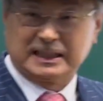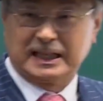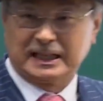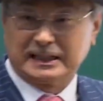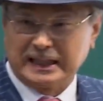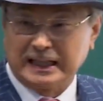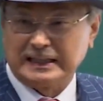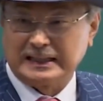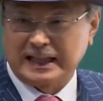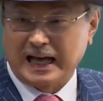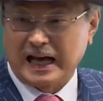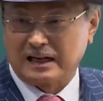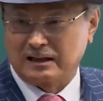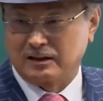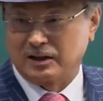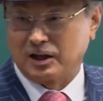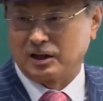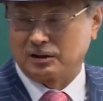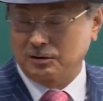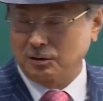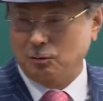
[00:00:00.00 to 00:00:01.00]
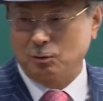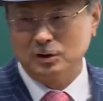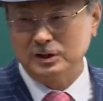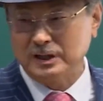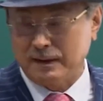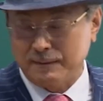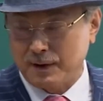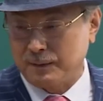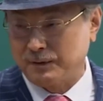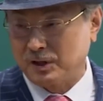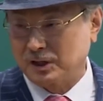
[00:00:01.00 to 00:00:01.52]
each month from our company.
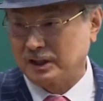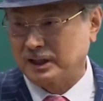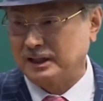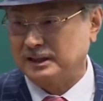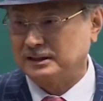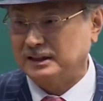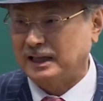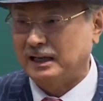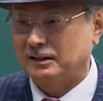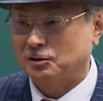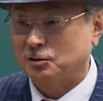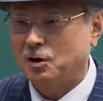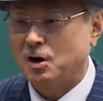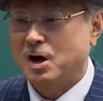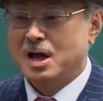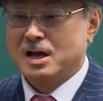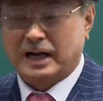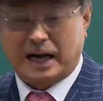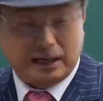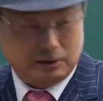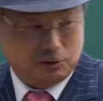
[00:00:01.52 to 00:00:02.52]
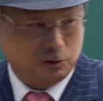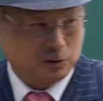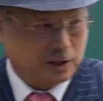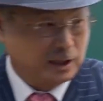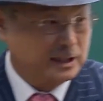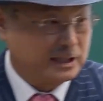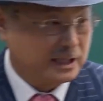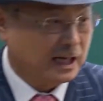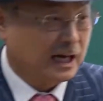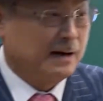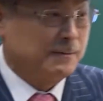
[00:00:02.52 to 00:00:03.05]
And if the whole family
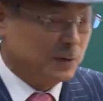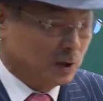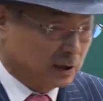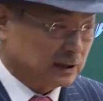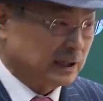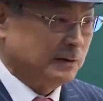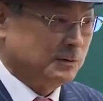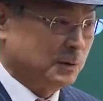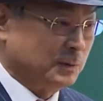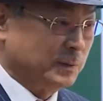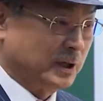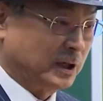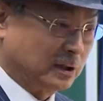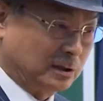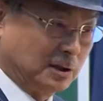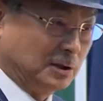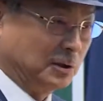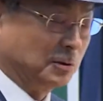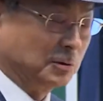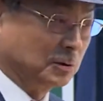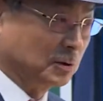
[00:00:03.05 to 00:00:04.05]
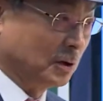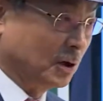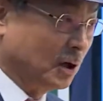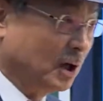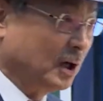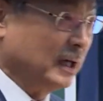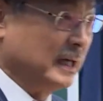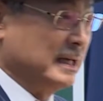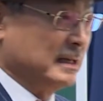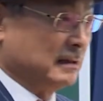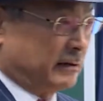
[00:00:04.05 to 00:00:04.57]
consumes our products,
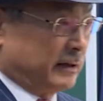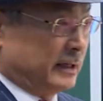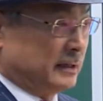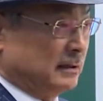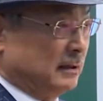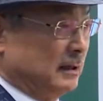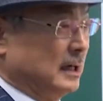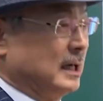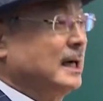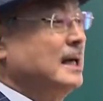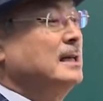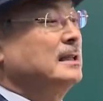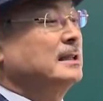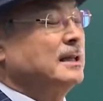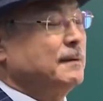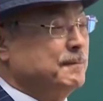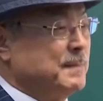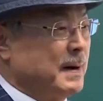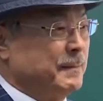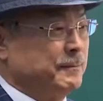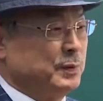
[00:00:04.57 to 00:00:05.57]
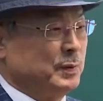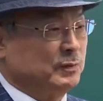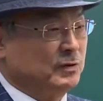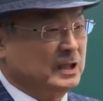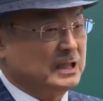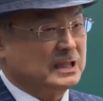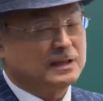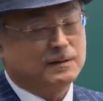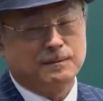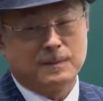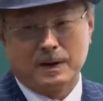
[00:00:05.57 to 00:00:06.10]
that will amount to
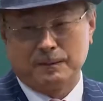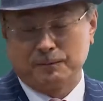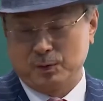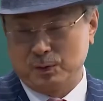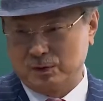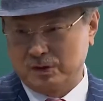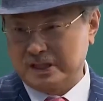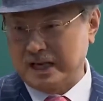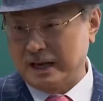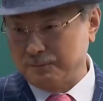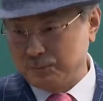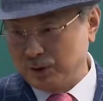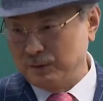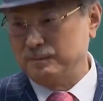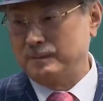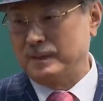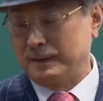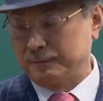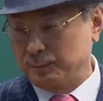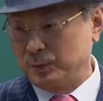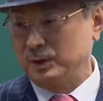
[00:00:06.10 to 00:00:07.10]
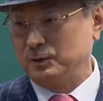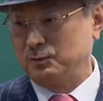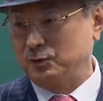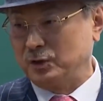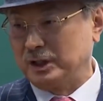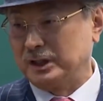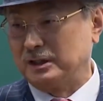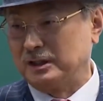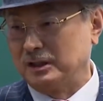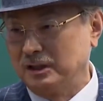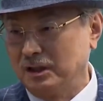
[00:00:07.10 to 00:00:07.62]
100 to
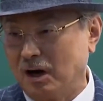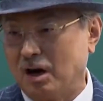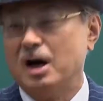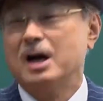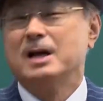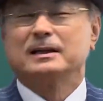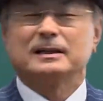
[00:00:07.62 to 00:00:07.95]
300,000